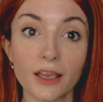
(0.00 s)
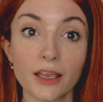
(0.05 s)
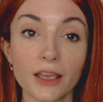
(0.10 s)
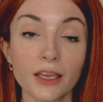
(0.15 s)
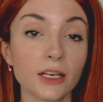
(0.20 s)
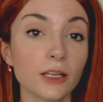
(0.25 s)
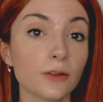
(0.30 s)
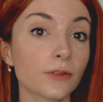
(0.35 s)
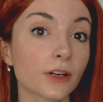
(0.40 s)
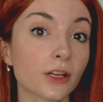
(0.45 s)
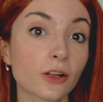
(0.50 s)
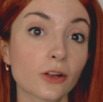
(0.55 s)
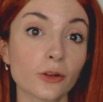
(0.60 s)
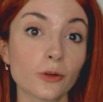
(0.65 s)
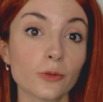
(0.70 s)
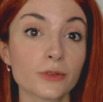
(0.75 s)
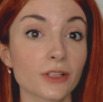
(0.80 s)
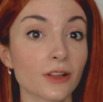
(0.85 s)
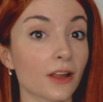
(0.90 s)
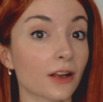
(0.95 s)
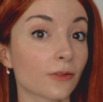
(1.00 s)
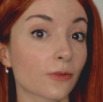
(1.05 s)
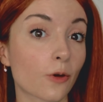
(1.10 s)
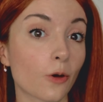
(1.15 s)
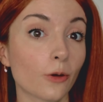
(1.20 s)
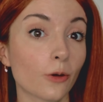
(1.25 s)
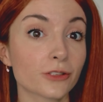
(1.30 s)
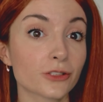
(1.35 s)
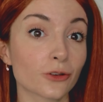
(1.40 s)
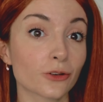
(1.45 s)
it even includes a lot of
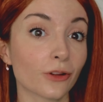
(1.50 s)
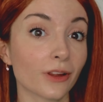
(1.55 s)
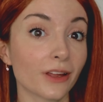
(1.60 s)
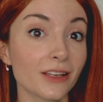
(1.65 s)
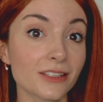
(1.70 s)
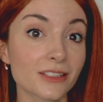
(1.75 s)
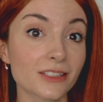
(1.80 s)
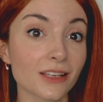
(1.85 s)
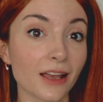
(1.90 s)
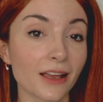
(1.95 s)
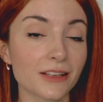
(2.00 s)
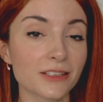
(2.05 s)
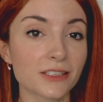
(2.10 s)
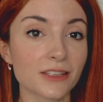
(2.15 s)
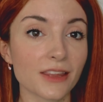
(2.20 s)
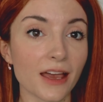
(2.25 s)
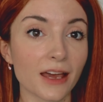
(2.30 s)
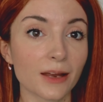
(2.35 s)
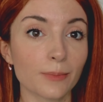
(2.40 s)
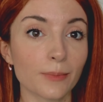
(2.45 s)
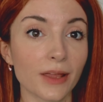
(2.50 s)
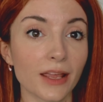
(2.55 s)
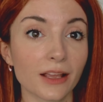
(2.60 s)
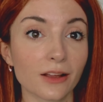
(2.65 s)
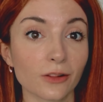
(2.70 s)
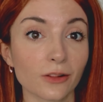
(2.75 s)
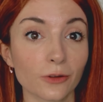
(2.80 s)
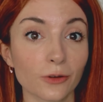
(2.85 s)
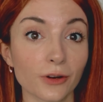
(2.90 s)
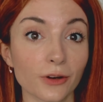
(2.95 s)
cultural insights that make
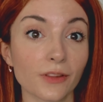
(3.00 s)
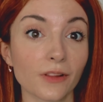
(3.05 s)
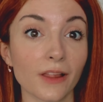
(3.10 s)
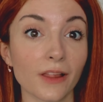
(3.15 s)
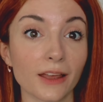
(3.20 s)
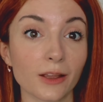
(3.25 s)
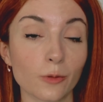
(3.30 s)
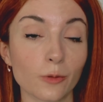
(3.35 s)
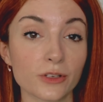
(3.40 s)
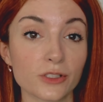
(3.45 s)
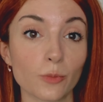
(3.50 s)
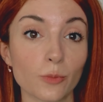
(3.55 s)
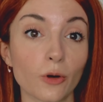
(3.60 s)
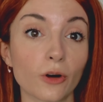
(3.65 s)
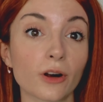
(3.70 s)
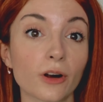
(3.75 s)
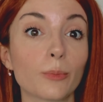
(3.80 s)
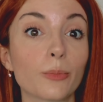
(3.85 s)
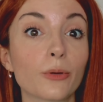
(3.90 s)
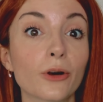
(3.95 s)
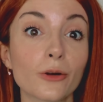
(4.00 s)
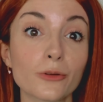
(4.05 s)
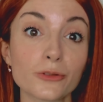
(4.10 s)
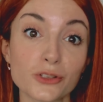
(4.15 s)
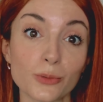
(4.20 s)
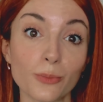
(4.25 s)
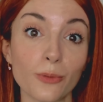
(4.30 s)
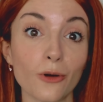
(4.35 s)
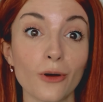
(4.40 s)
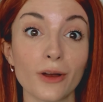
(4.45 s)
learning the language more
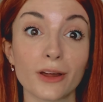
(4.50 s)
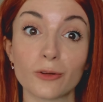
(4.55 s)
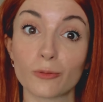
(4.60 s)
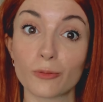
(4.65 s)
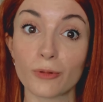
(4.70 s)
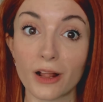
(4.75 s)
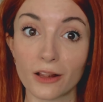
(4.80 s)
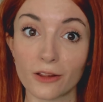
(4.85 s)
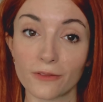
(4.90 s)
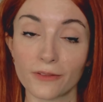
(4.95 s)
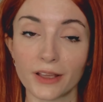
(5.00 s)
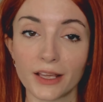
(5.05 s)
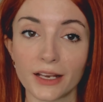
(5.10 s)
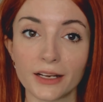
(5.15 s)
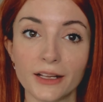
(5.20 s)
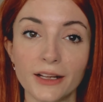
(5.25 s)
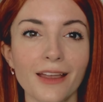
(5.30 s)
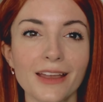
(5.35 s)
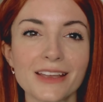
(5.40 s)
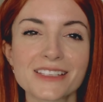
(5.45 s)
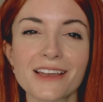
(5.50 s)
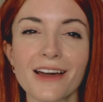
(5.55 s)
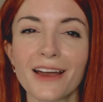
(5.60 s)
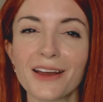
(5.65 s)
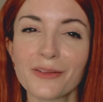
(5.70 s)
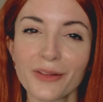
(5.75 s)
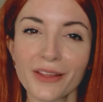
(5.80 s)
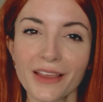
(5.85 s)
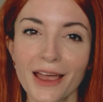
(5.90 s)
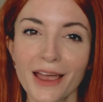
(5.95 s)
approachable and relevant. It's kind
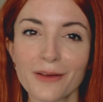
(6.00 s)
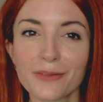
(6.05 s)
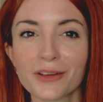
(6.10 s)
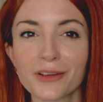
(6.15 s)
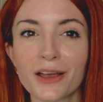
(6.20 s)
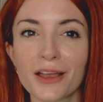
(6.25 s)
of like having